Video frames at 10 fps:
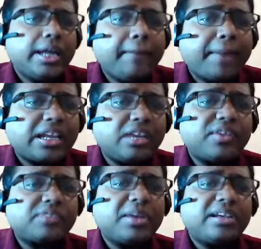Impact
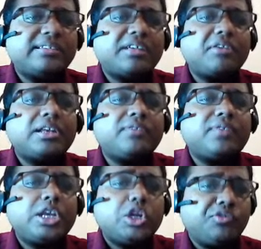investment is a
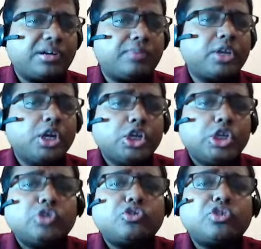relatively new term
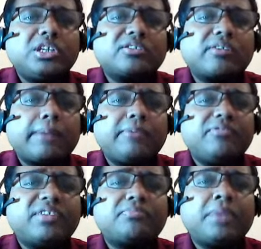used to describe
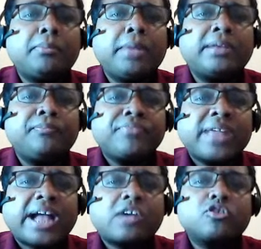investment made
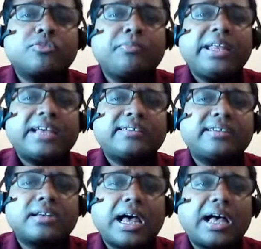across many
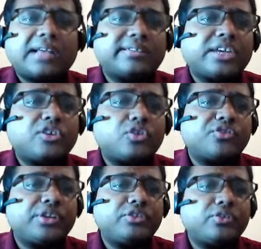asset class,
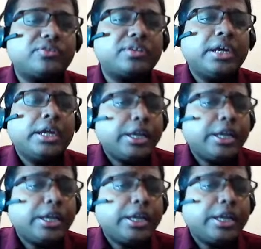sectors, regions.